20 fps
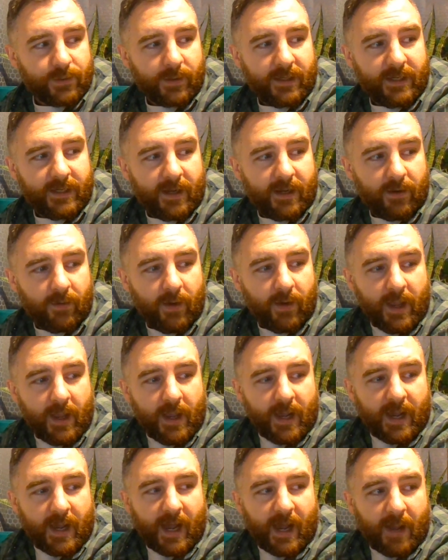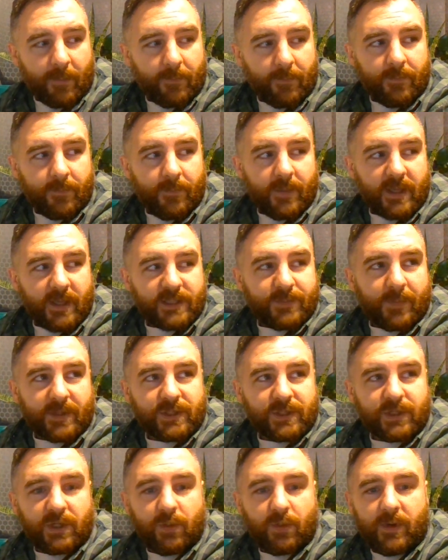right now,
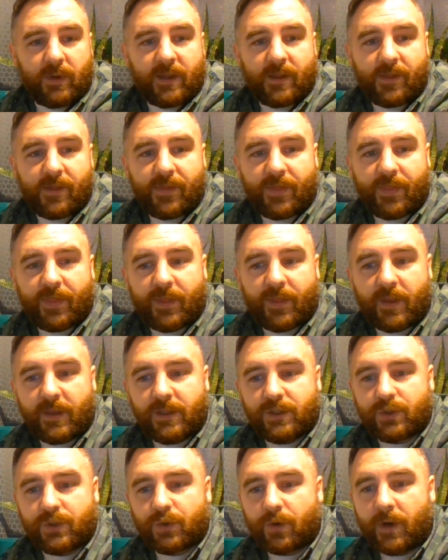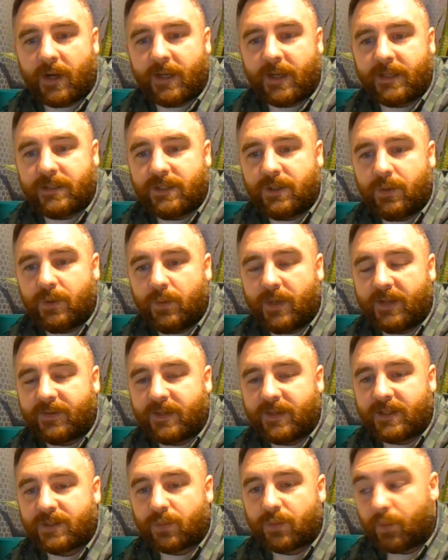especially with trying to get
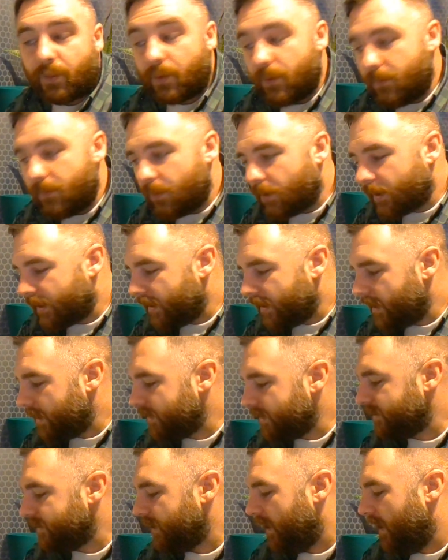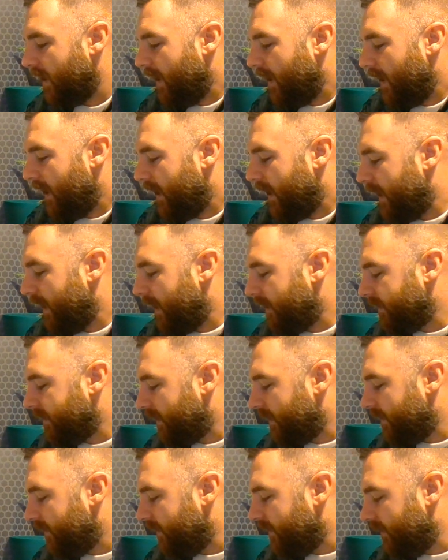this room organized. And
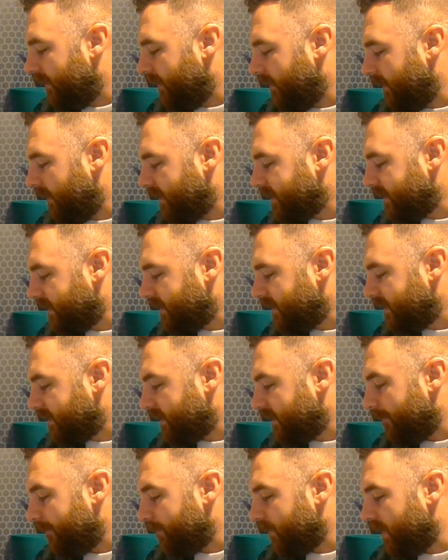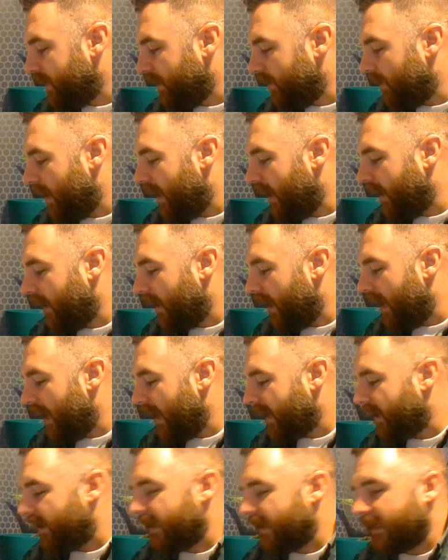this is, I
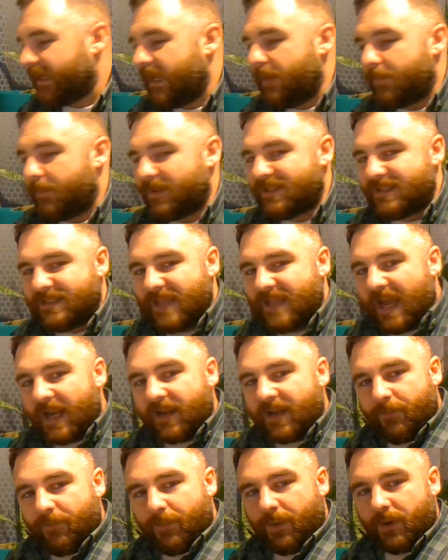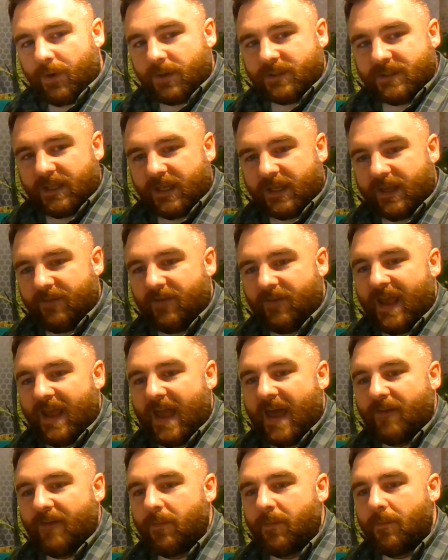kind of keep a stack of books. Like if I
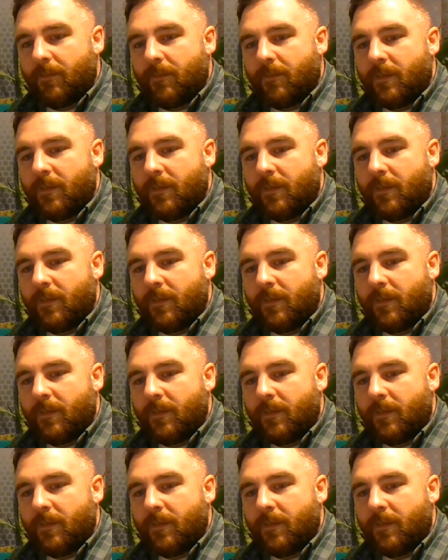haven't,